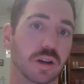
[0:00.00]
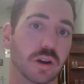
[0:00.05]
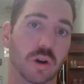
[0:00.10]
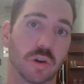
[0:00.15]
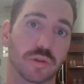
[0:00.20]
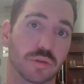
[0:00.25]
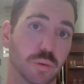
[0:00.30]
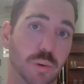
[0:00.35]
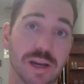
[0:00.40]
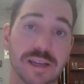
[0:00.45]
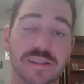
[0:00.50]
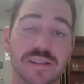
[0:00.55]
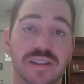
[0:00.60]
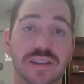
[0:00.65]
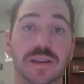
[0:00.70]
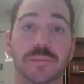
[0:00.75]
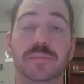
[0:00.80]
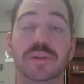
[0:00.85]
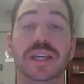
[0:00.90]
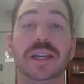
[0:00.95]
Or do I see
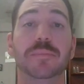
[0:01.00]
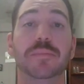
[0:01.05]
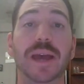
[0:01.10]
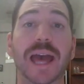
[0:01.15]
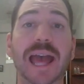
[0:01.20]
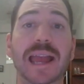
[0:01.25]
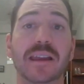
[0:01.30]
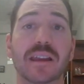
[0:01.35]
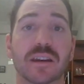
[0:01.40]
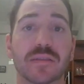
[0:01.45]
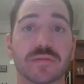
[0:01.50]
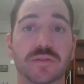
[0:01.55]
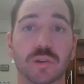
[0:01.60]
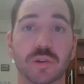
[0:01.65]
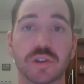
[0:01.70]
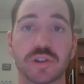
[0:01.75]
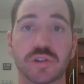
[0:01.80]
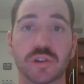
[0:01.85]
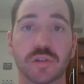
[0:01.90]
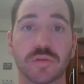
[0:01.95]
them being back in a
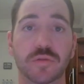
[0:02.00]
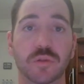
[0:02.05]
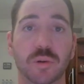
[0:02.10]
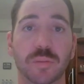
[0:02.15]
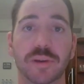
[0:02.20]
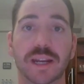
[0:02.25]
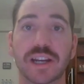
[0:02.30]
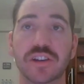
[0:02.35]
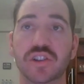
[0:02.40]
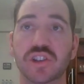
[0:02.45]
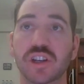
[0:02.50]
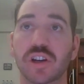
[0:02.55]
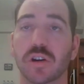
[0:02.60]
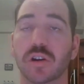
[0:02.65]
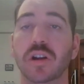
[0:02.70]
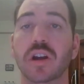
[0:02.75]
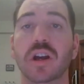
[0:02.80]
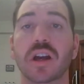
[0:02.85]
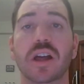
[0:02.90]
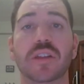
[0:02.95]
Phillies uniform next
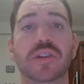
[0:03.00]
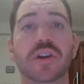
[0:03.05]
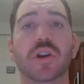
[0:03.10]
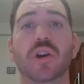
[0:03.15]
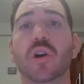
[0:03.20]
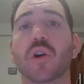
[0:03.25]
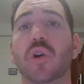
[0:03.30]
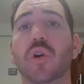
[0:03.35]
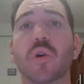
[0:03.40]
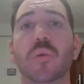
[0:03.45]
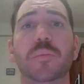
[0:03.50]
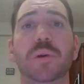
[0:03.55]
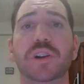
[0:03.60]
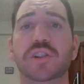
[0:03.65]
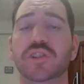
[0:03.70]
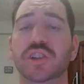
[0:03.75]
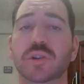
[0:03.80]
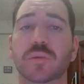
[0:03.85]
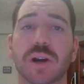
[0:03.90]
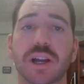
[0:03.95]
year? There are a whole
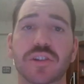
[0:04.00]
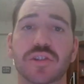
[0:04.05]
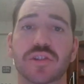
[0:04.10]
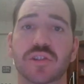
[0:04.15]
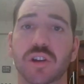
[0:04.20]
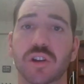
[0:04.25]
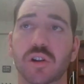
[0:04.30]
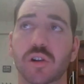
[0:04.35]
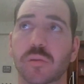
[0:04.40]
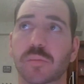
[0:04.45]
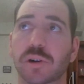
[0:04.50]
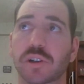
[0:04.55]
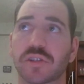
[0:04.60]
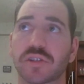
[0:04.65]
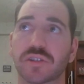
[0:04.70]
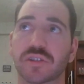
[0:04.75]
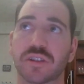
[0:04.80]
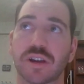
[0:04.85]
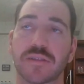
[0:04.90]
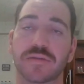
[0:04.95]
bunch of questions on a whole
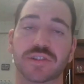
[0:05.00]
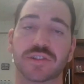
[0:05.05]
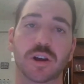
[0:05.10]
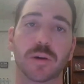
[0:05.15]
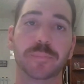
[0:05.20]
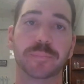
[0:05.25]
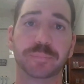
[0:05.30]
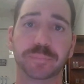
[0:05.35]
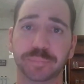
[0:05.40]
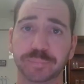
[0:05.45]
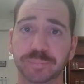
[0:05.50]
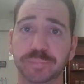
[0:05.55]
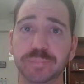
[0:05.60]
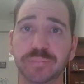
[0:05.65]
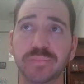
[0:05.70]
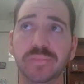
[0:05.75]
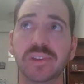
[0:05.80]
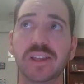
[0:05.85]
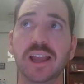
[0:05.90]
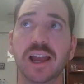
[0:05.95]
bunch of stuff. So
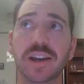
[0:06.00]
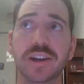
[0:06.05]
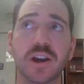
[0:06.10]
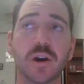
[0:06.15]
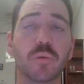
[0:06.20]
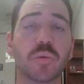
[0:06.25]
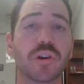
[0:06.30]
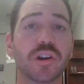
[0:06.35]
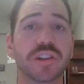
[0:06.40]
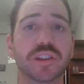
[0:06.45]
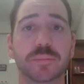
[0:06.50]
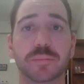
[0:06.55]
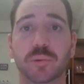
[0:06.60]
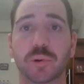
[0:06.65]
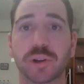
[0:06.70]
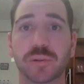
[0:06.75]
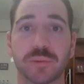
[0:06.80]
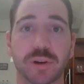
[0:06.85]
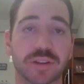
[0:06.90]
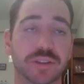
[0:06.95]
I know we're in the
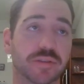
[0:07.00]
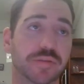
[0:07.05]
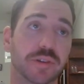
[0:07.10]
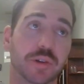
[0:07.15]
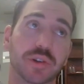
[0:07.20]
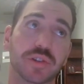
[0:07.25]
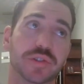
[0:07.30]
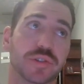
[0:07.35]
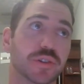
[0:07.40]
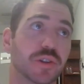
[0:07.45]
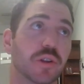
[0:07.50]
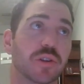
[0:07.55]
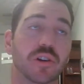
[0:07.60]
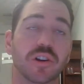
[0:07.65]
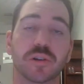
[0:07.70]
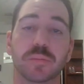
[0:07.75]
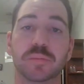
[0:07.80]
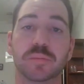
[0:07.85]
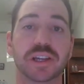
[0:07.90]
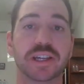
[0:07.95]
point where the Phillies are no
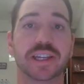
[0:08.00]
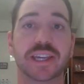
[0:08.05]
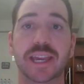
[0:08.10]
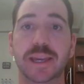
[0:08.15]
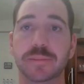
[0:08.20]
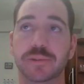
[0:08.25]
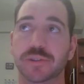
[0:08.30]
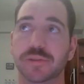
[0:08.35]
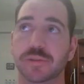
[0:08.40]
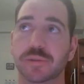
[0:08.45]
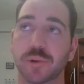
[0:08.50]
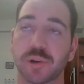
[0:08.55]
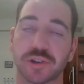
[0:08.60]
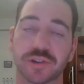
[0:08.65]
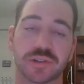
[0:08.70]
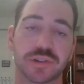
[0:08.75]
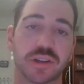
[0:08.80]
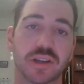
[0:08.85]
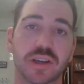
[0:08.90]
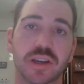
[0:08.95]
longer playing games, of
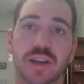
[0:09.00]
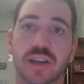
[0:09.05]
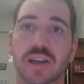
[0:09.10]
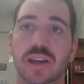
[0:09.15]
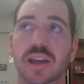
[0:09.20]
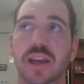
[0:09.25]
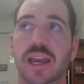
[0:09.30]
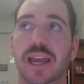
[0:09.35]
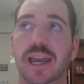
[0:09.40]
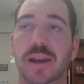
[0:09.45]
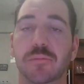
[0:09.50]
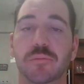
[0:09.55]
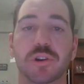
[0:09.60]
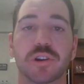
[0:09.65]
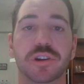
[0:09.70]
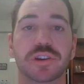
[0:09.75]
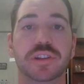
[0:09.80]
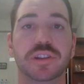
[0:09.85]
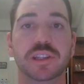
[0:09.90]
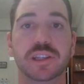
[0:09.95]
course, and
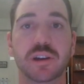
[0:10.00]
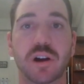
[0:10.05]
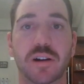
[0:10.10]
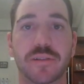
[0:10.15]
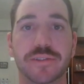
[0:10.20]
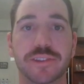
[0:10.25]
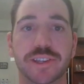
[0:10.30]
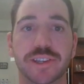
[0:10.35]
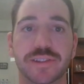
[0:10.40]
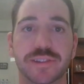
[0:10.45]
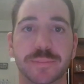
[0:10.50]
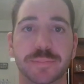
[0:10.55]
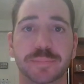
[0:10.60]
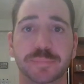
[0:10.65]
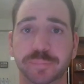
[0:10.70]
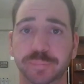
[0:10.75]
we're into the offseason.